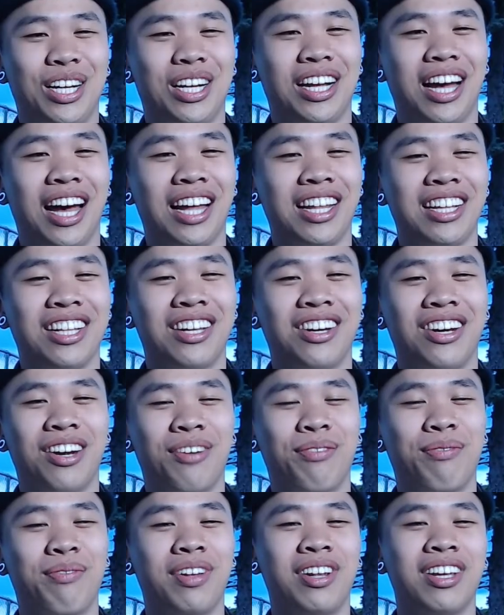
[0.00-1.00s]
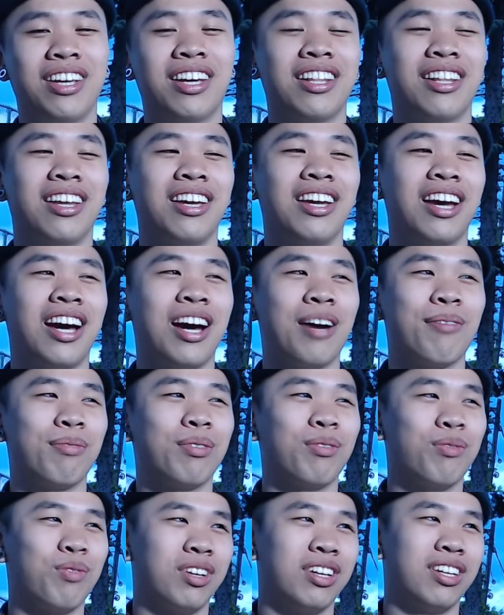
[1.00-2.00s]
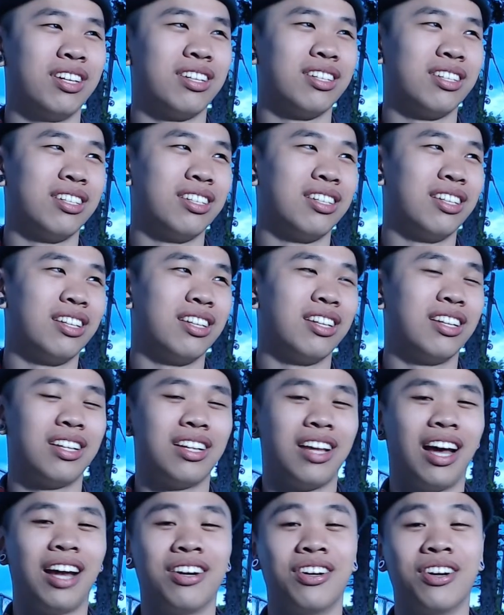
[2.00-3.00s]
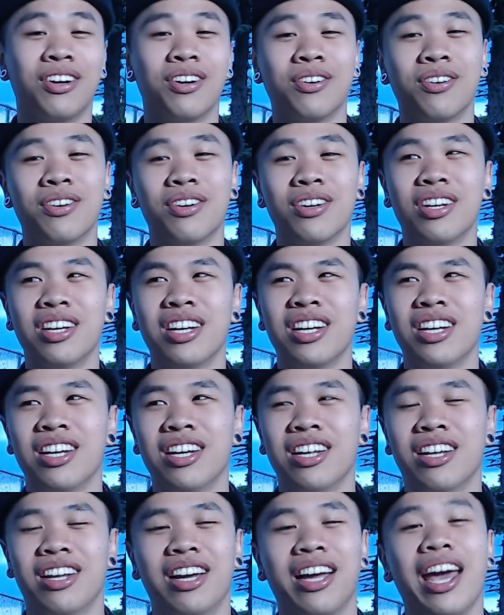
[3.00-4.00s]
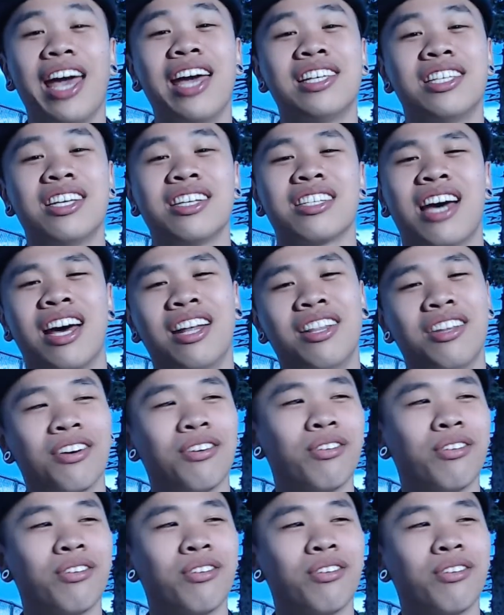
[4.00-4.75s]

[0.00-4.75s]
I think they're filling in the gap of like, I don't know, like Asics had their